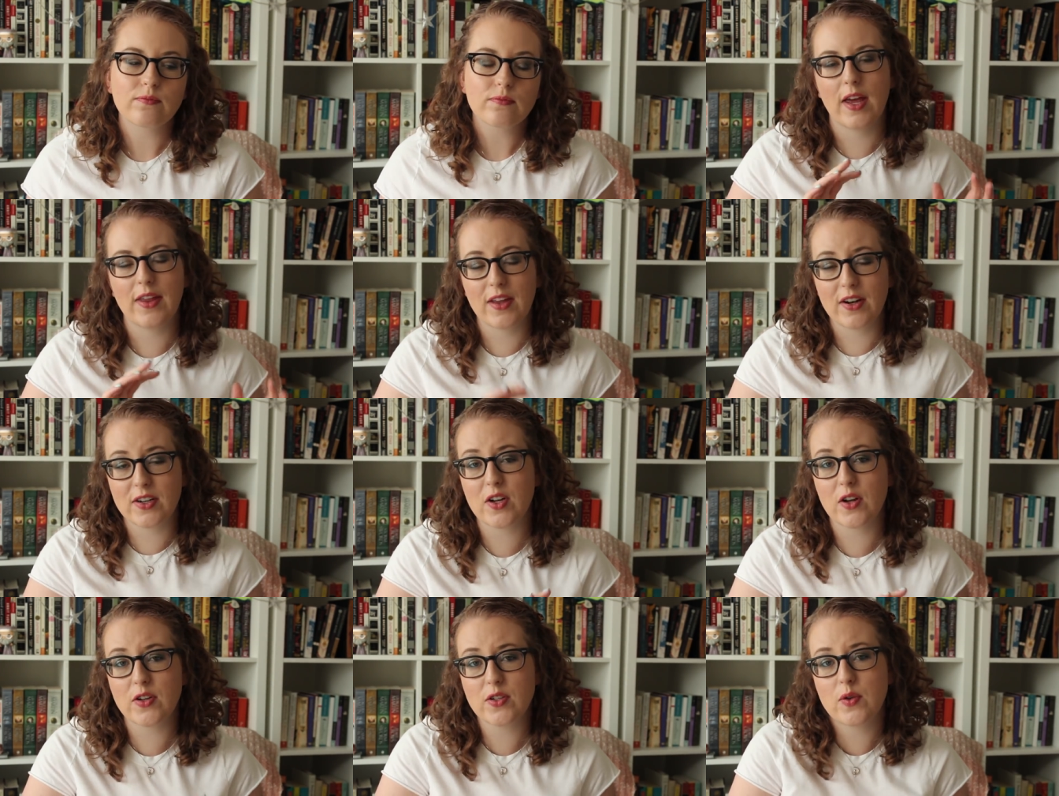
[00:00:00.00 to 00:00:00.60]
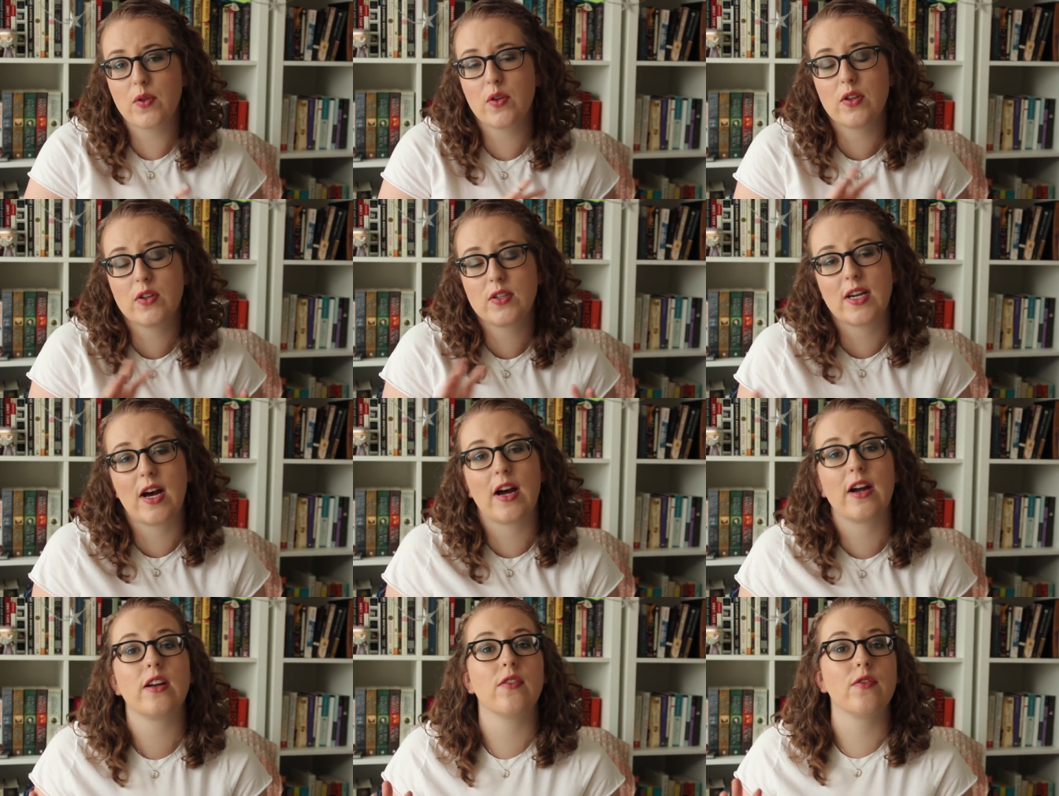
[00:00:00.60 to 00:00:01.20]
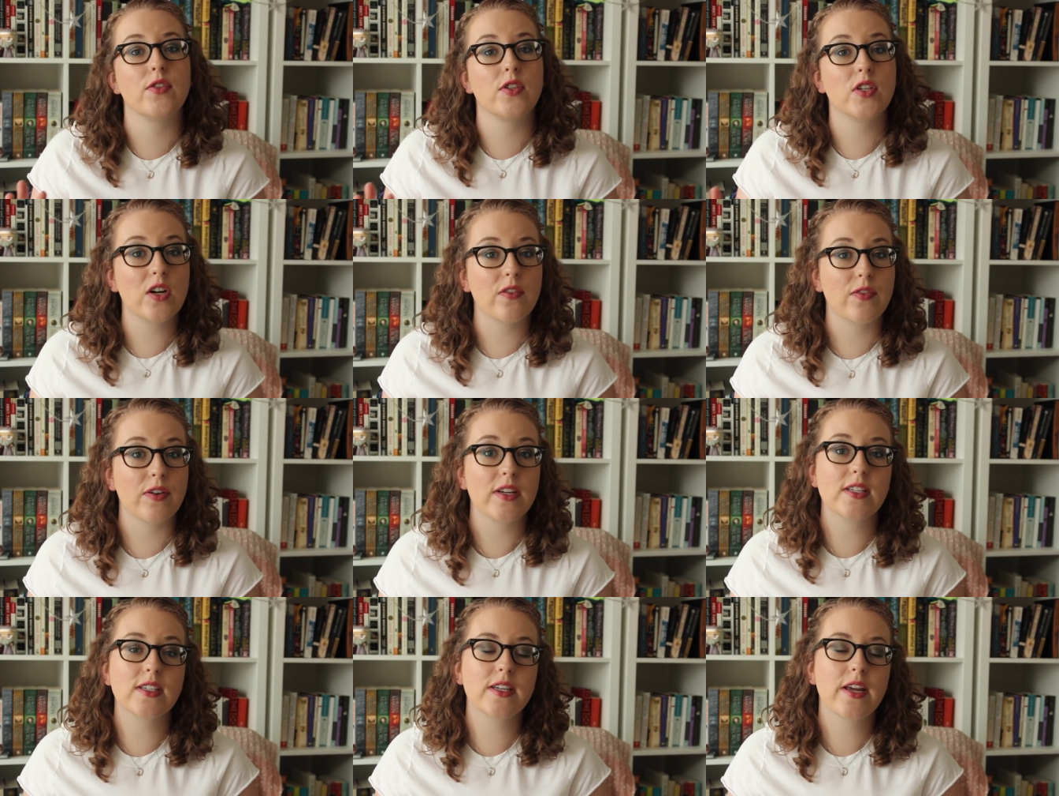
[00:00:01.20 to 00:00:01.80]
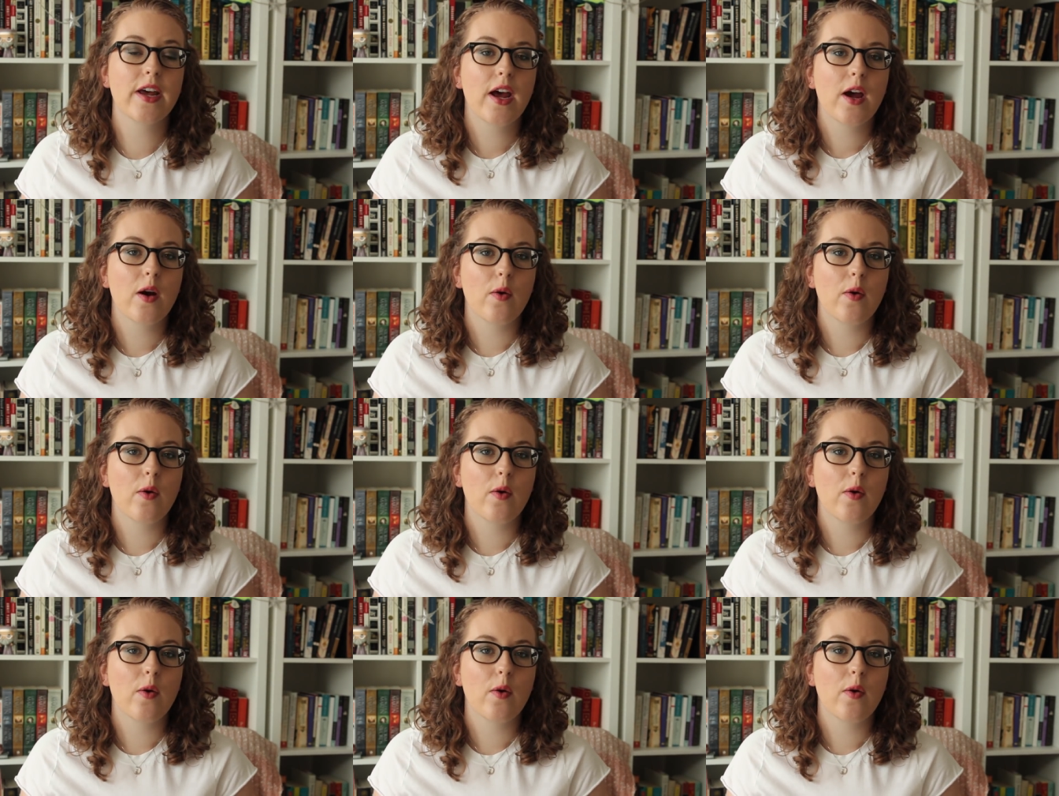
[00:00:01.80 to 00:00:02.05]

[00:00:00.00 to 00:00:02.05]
And there's also the side of service,